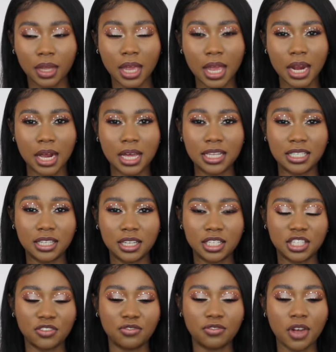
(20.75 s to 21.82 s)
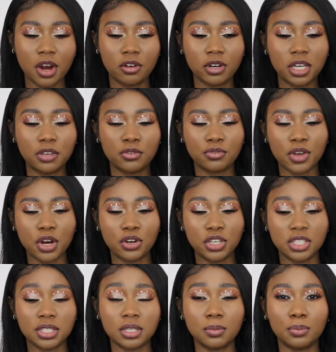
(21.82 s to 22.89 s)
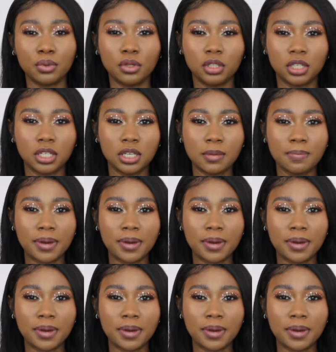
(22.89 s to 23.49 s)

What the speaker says: It is this very simple look,